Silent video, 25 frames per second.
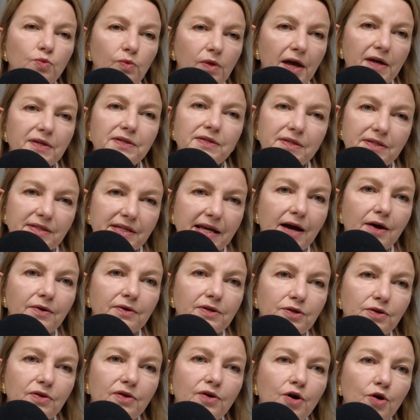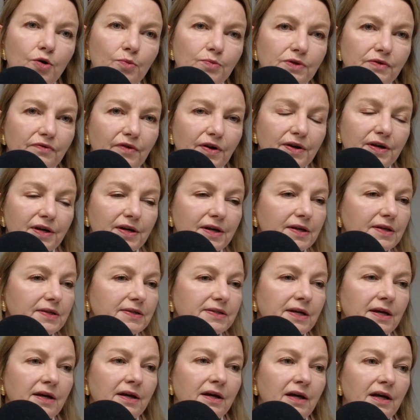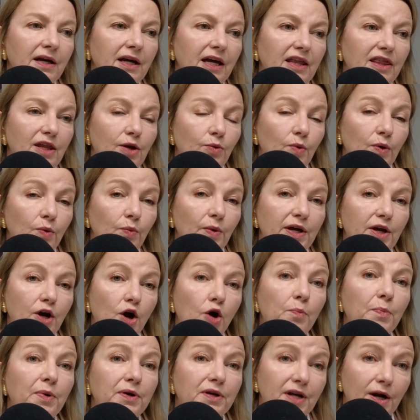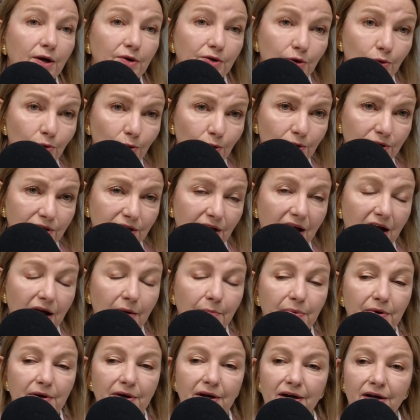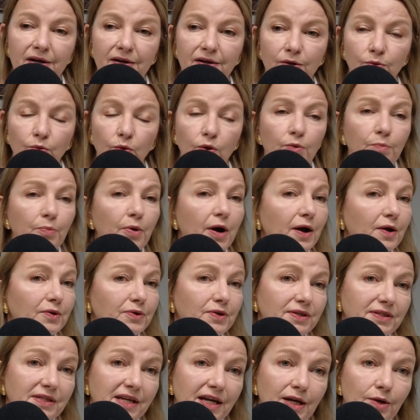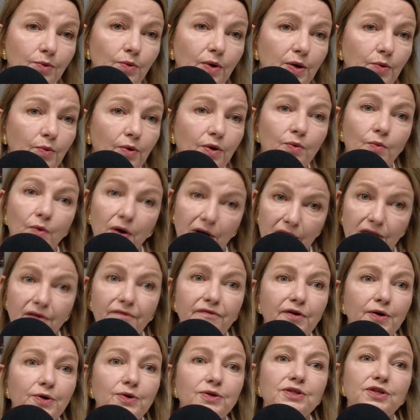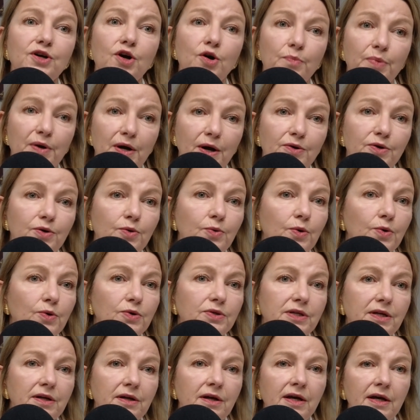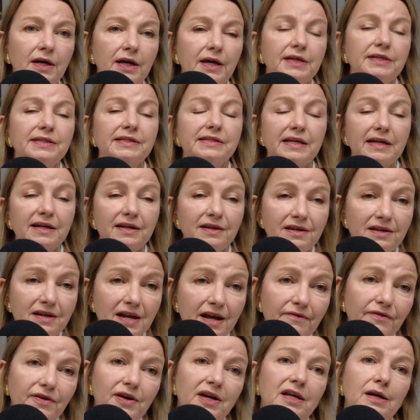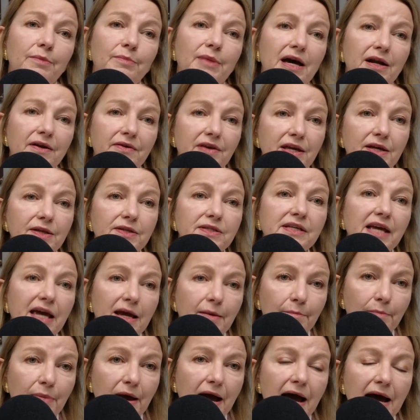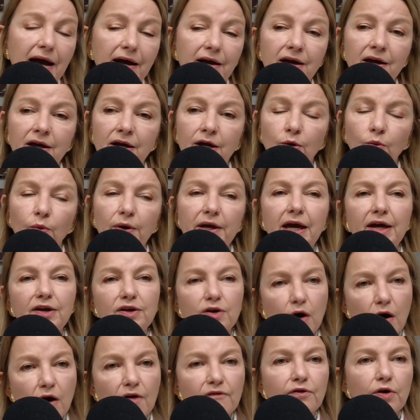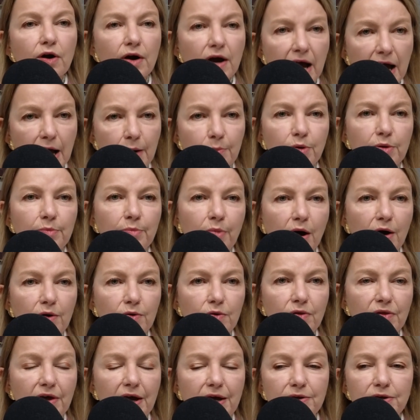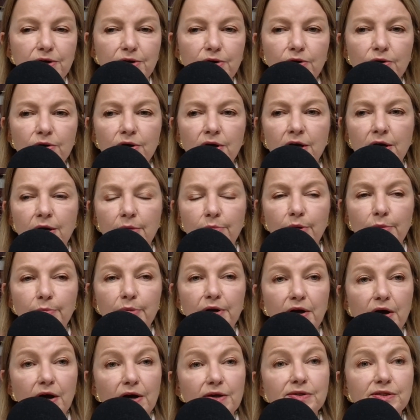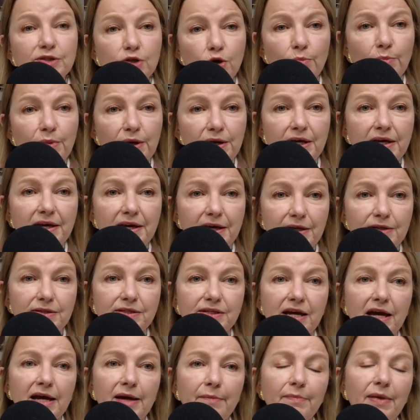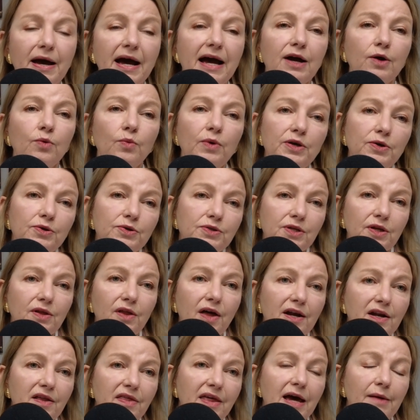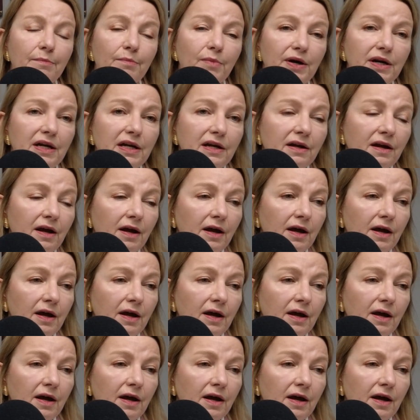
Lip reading: lessons out into the homes of our kids. And then when we opened our doors up, and we're proud to say we were one of the first to open our doors, and a significant amount of kids came back. We had to offer a hybrid model that year, but because so many kids came back, we used a lot of that money